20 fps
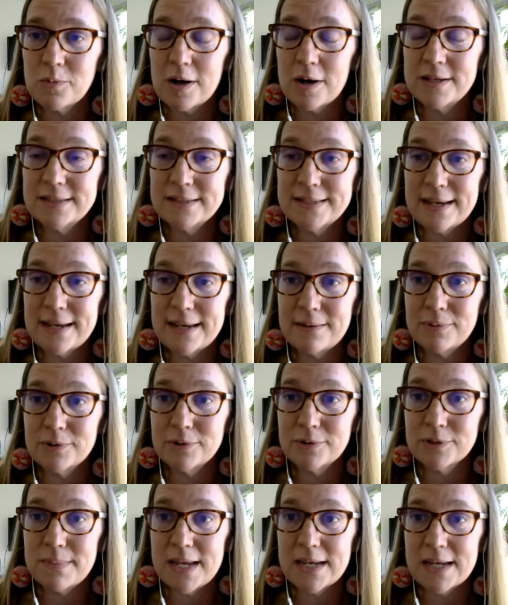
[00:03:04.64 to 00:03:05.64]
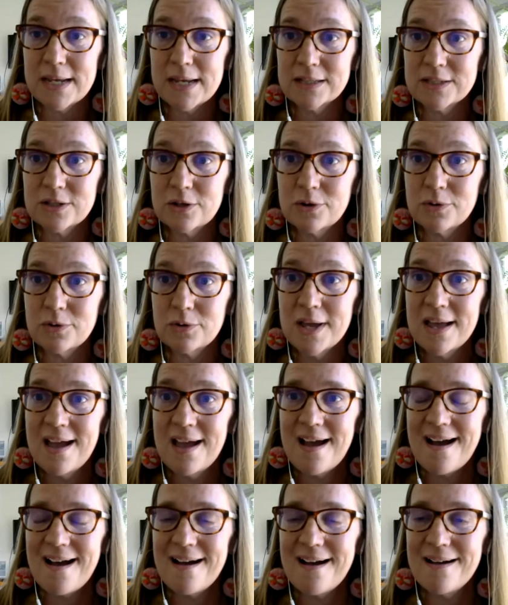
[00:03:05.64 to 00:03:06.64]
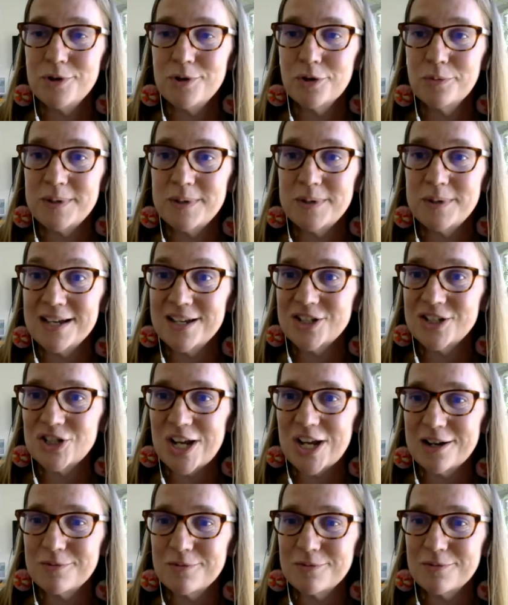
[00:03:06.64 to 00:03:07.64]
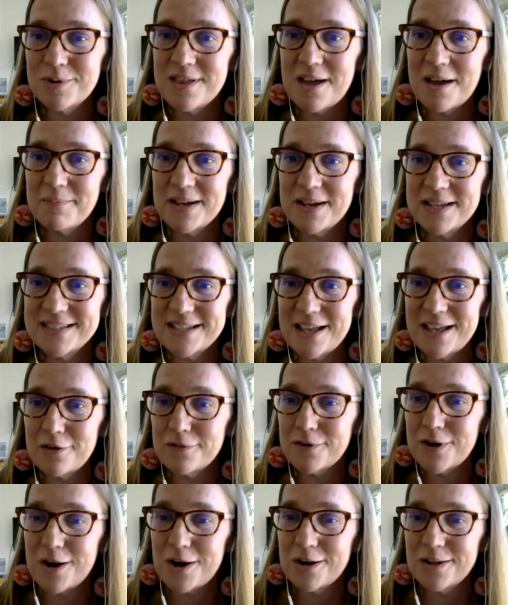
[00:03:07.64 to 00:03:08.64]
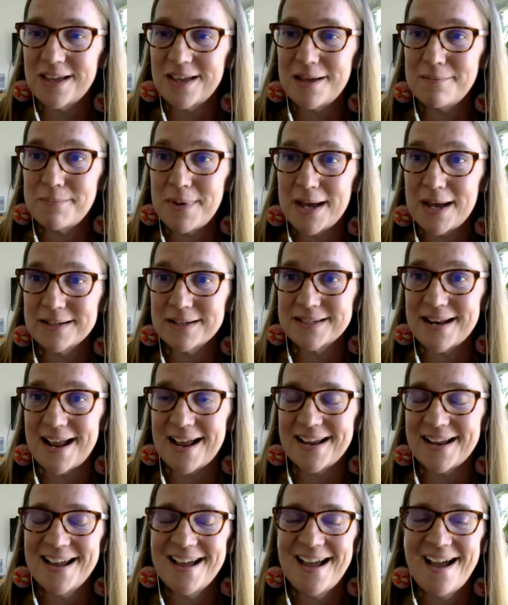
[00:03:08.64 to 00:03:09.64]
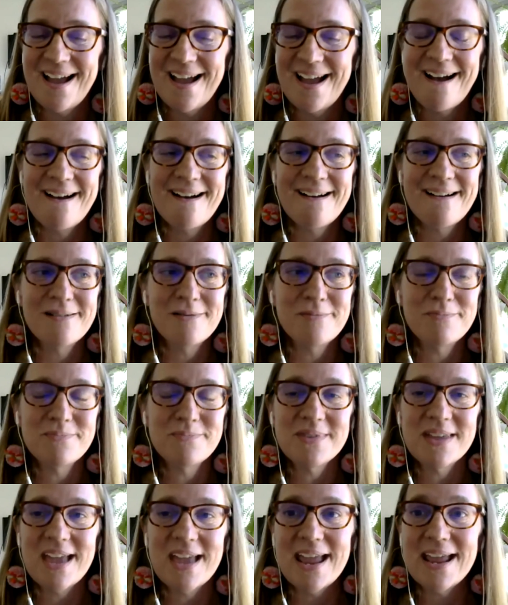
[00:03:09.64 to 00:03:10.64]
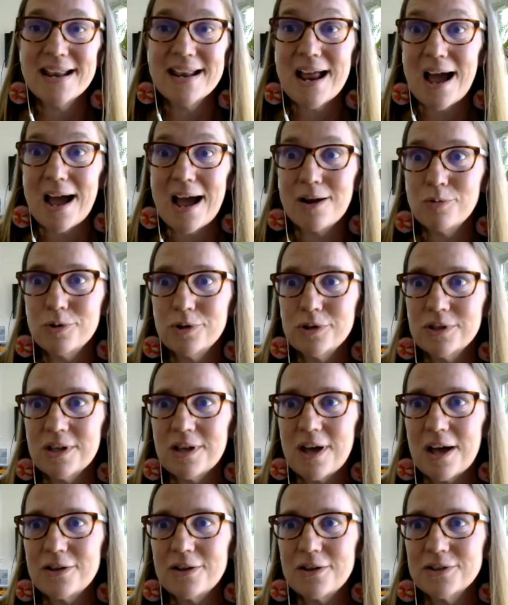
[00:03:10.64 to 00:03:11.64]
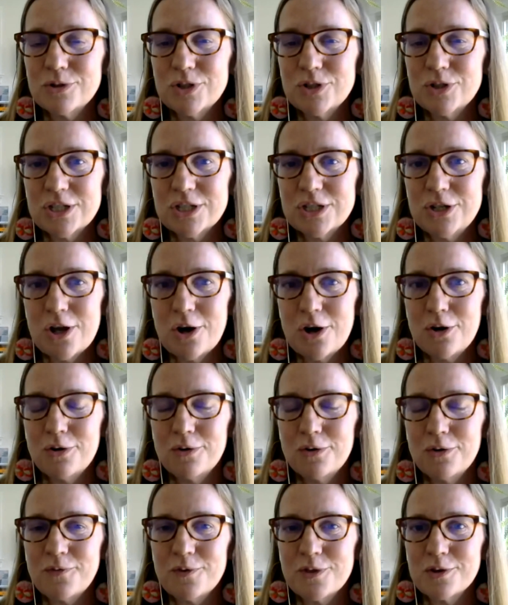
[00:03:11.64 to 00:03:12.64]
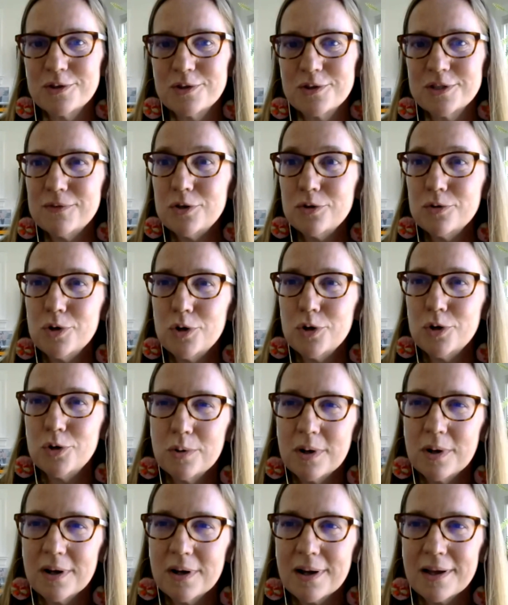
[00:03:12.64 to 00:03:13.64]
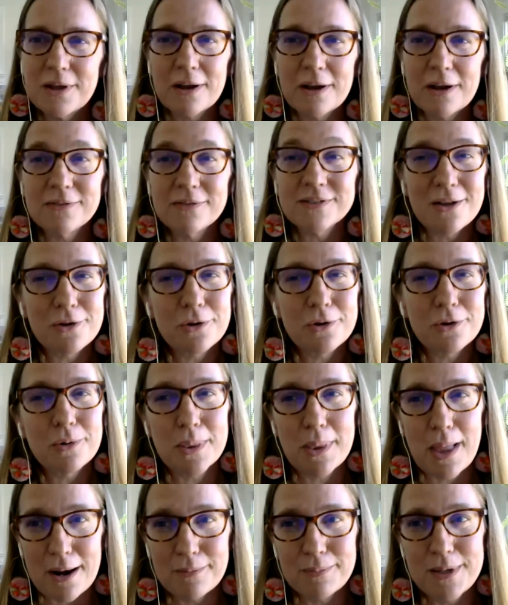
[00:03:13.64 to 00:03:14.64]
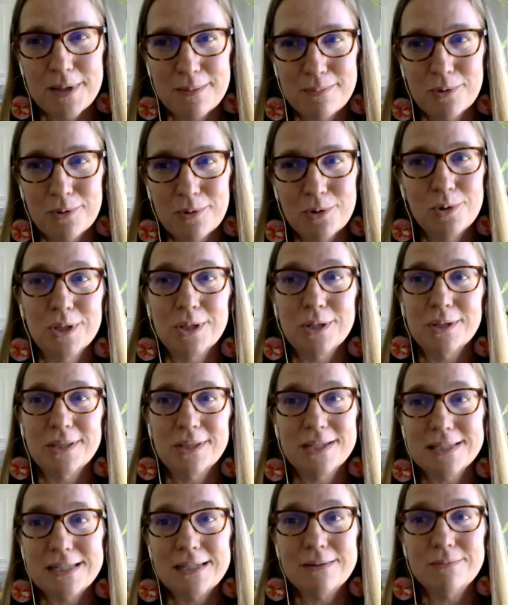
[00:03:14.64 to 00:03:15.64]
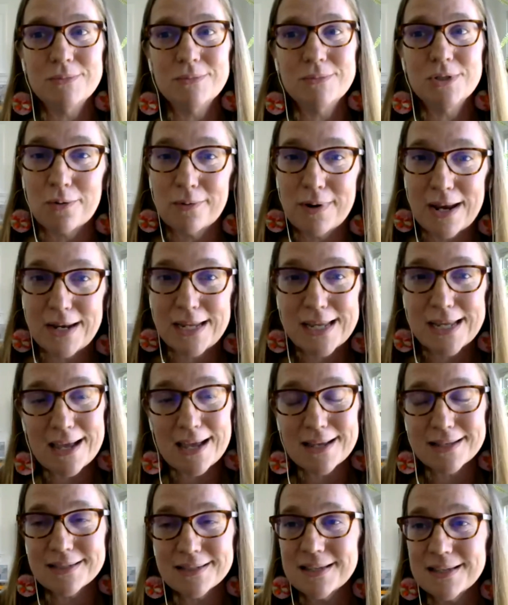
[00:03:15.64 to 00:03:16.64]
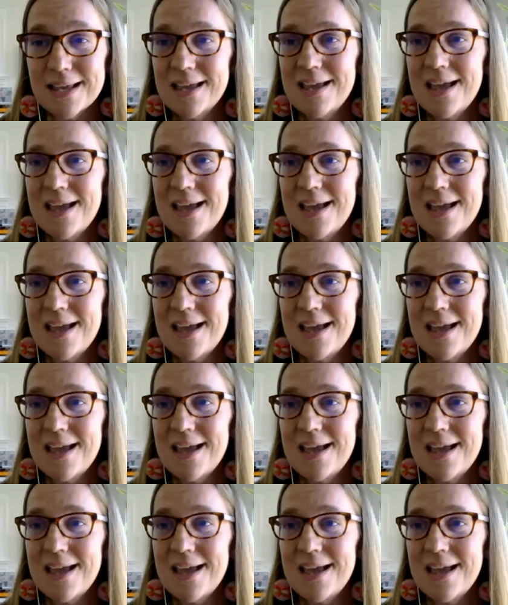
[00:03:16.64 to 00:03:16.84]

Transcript: isn't able to make it. So you'll be chatting with myself, Carla, and Matt today. And I will also just know, for those of you who, I saw there were a lot of people who clearly seemed to already guess